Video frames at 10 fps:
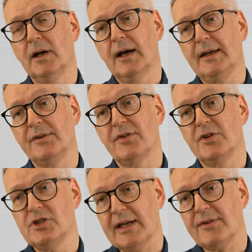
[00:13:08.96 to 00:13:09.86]
a
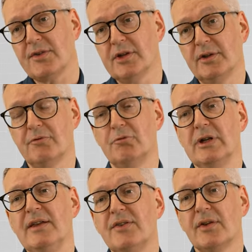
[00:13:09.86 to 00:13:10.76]
suggestion,
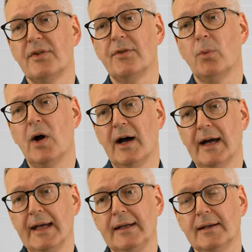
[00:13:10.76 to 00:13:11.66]
reasons
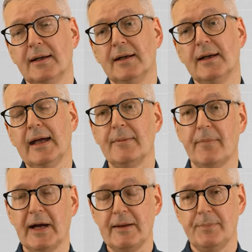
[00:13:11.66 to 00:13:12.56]
why it
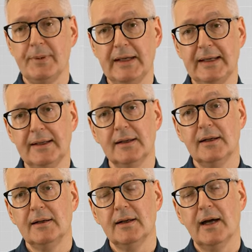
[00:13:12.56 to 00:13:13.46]
might be
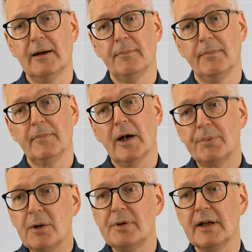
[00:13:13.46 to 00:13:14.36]
um,
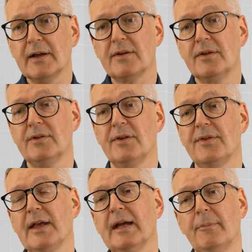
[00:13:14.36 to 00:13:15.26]
appropriate to
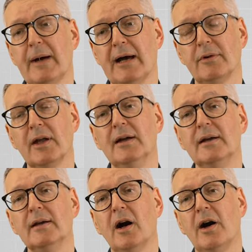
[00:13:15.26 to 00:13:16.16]
think about
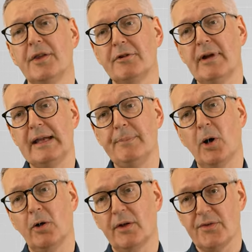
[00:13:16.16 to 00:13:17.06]
are there any
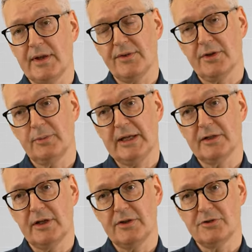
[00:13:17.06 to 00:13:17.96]
policies that we
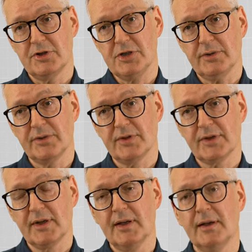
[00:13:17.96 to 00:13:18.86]
could introduce
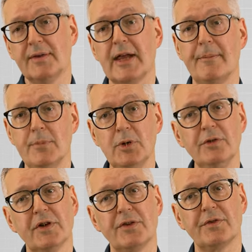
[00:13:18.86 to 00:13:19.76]
that move
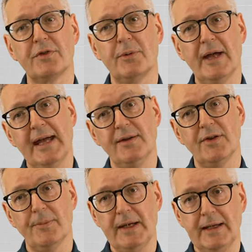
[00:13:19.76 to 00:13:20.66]
us from A
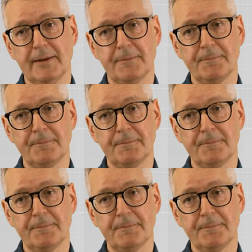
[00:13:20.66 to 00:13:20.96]
to B?